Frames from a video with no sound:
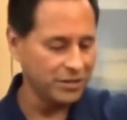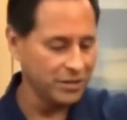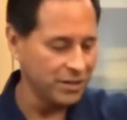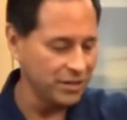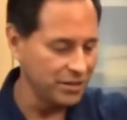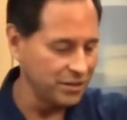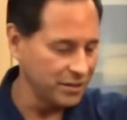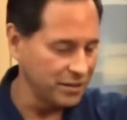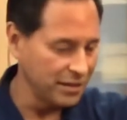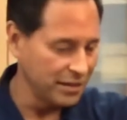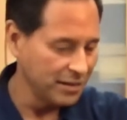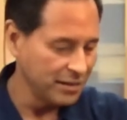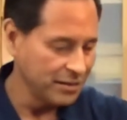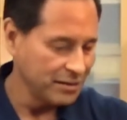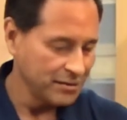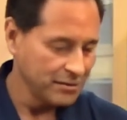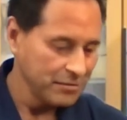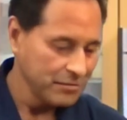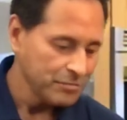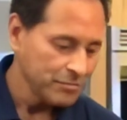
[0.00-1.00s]
here,
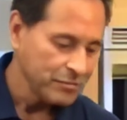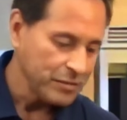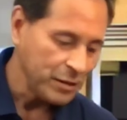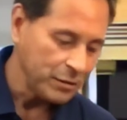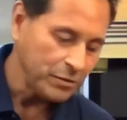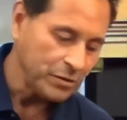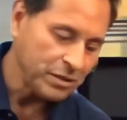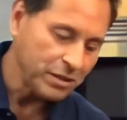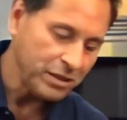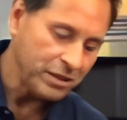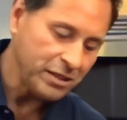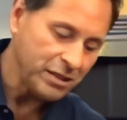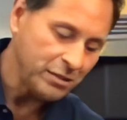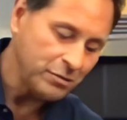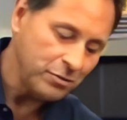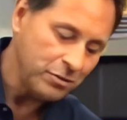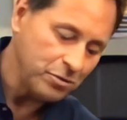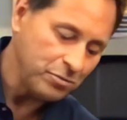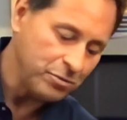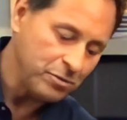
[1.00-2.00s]
and we're going to cut it
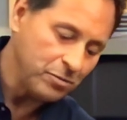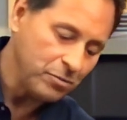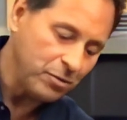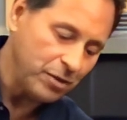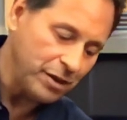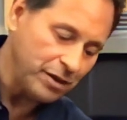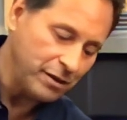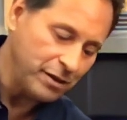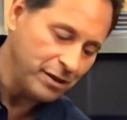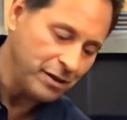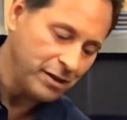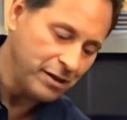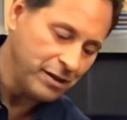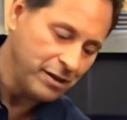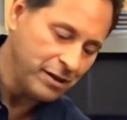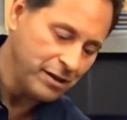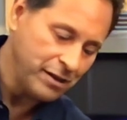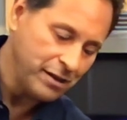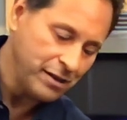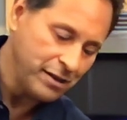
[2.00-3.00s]
with a little bit of water.
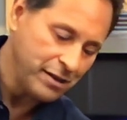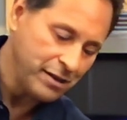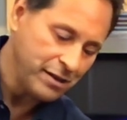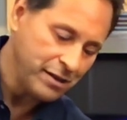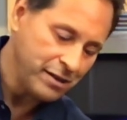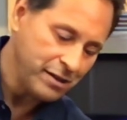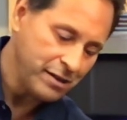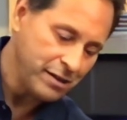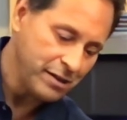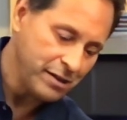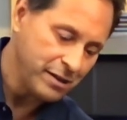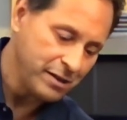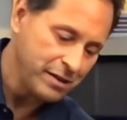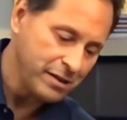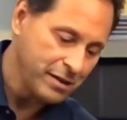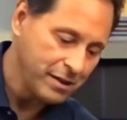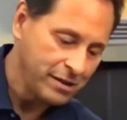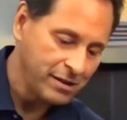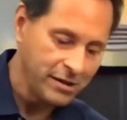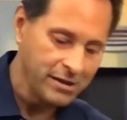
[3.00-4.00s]

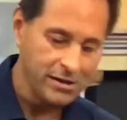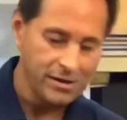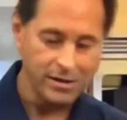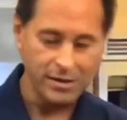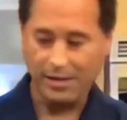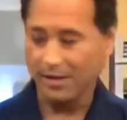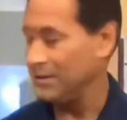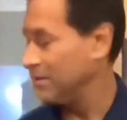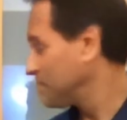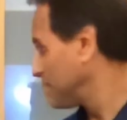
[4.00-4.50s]
Okay?